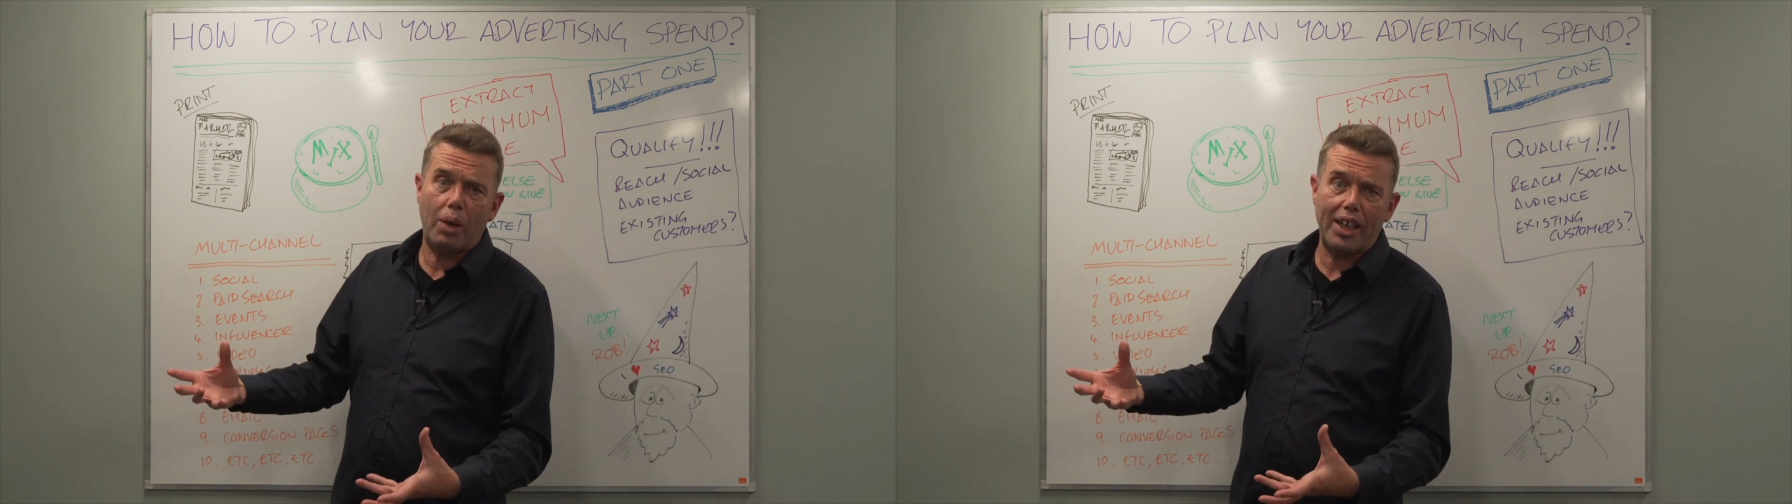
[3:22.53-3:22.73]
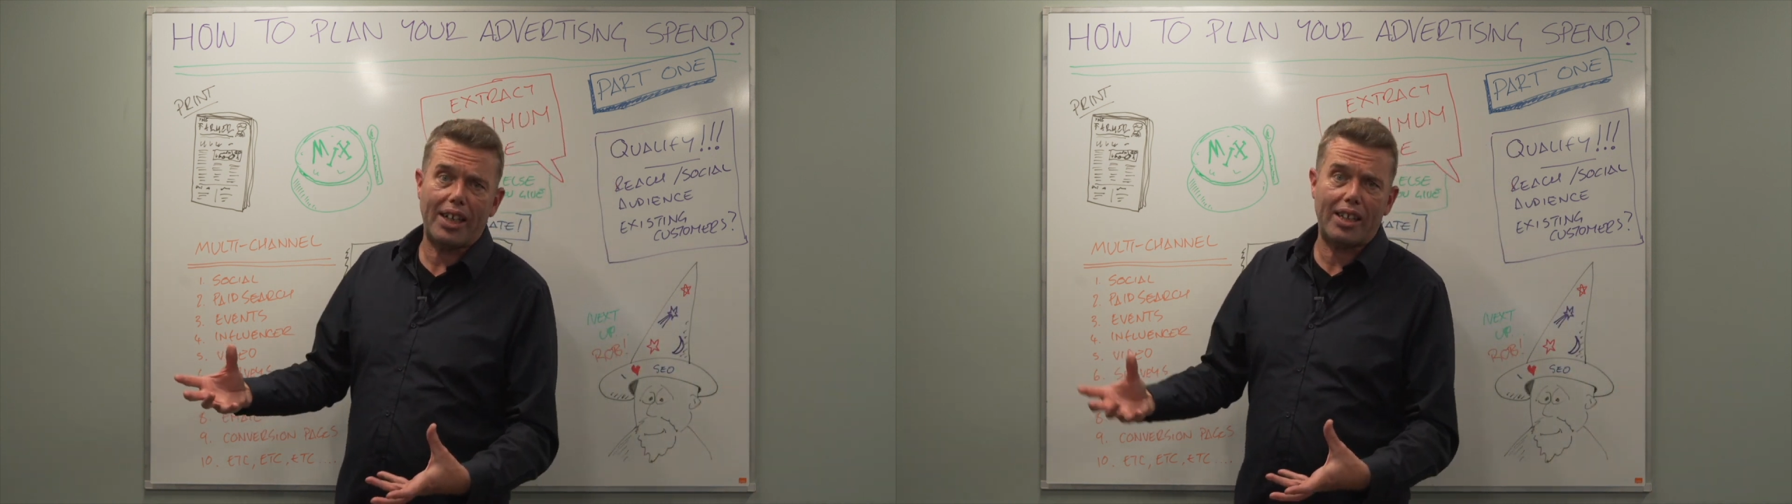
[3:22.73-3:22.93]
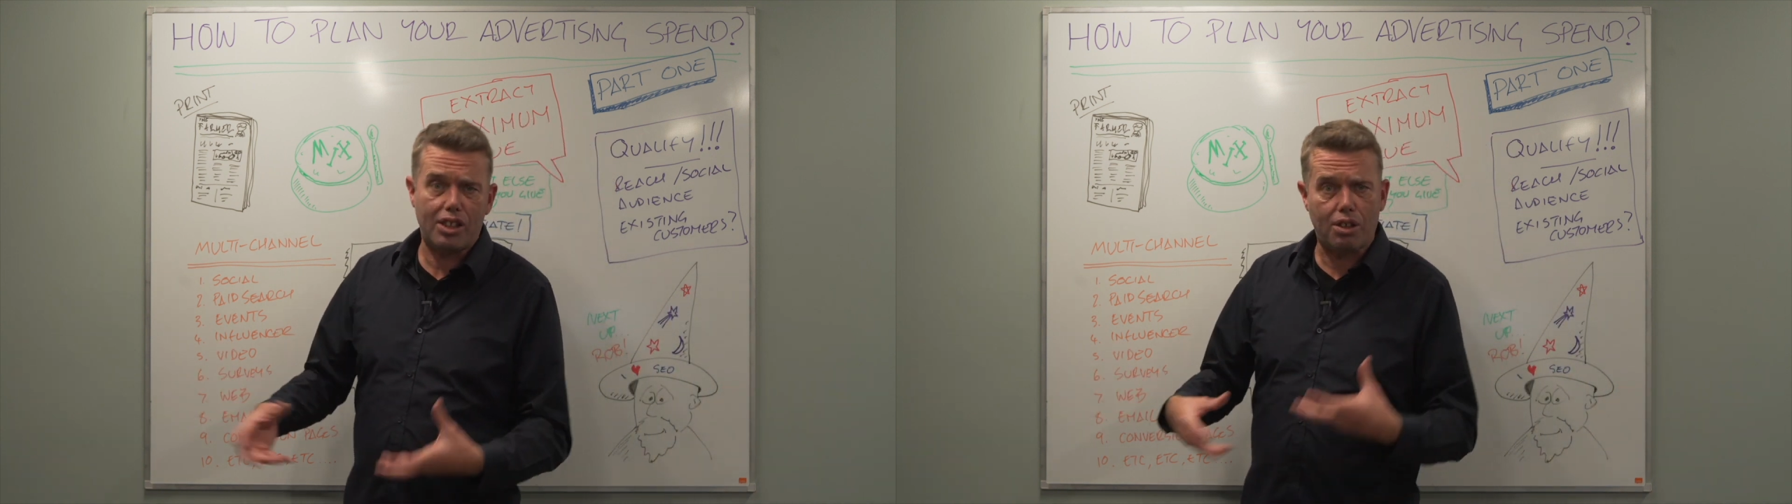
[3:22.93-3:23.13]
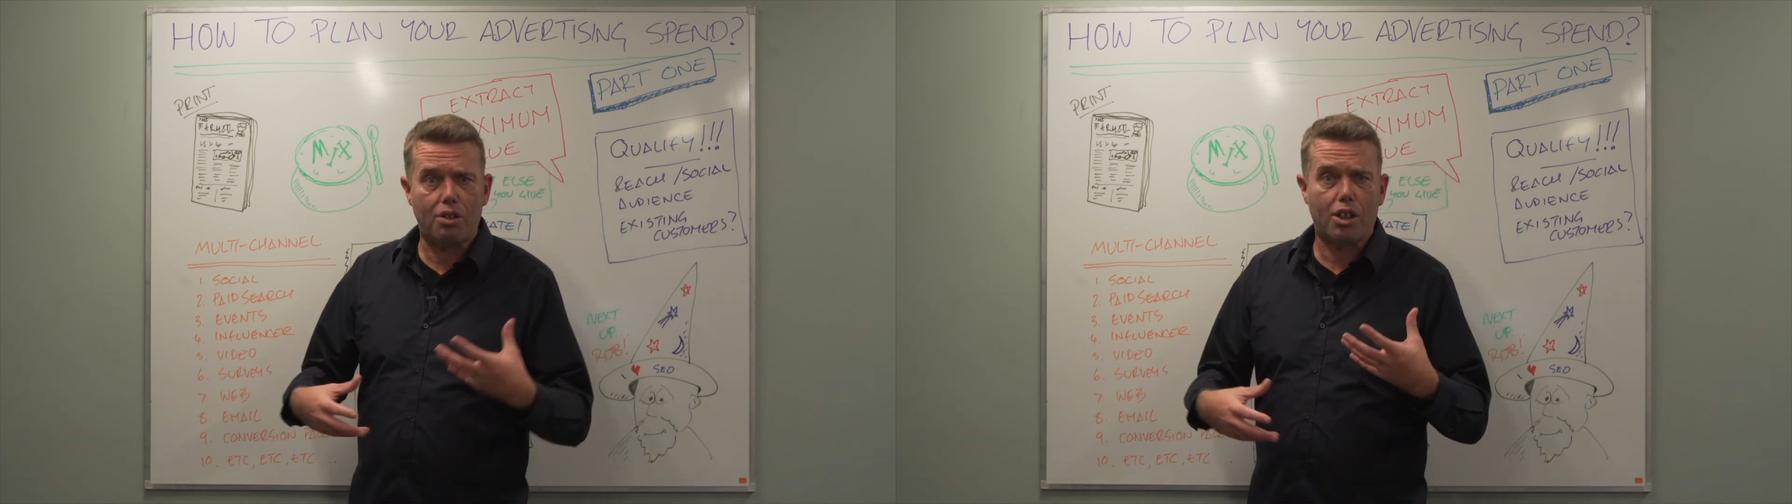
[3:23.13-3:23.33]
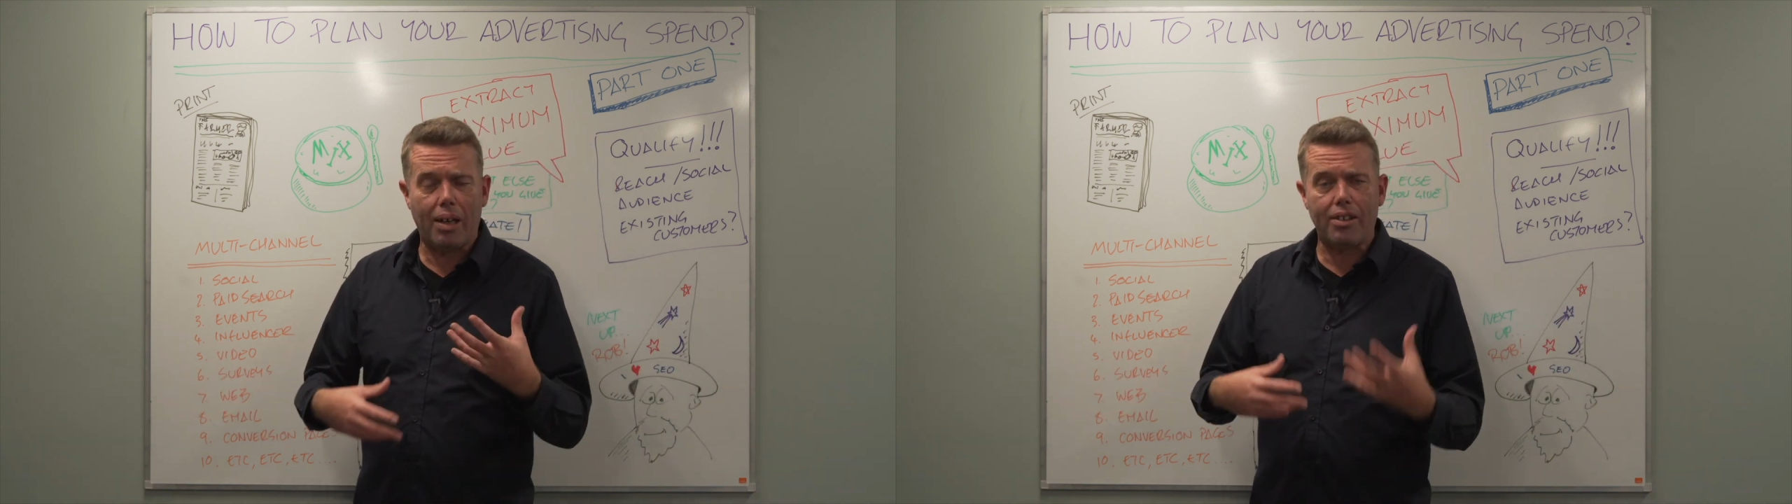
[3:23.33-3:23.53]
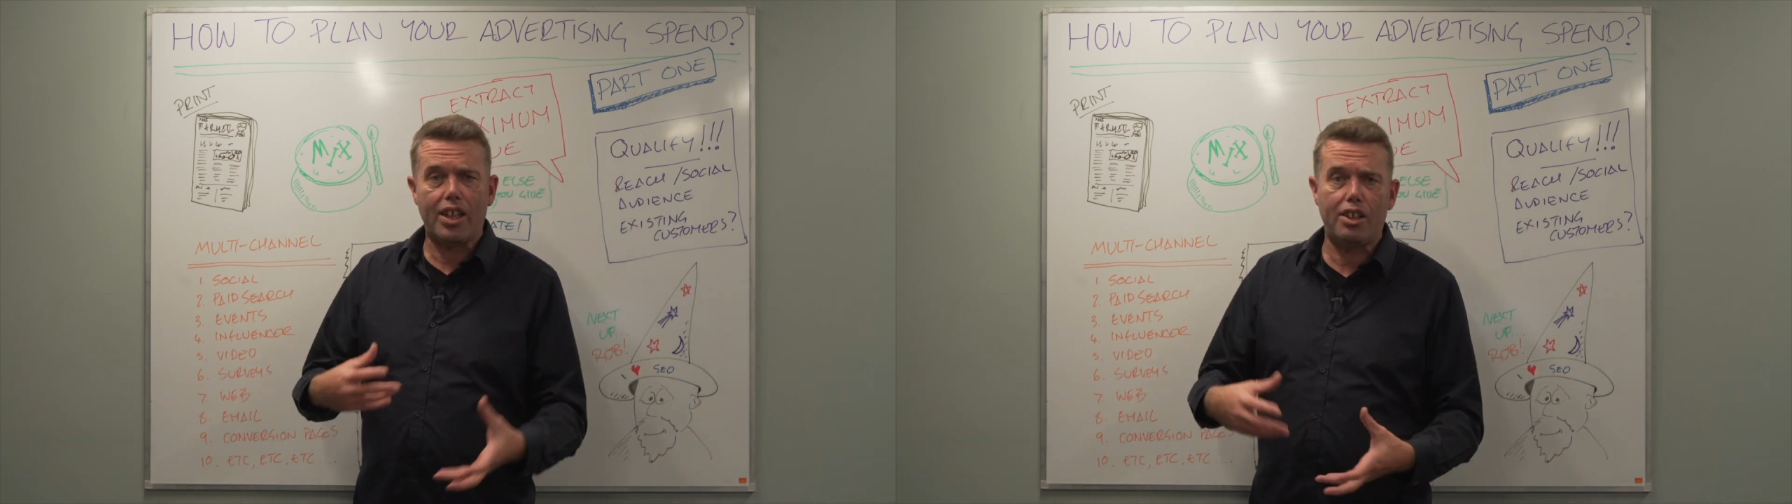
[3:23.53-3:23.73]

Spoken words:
where you can actually talk about the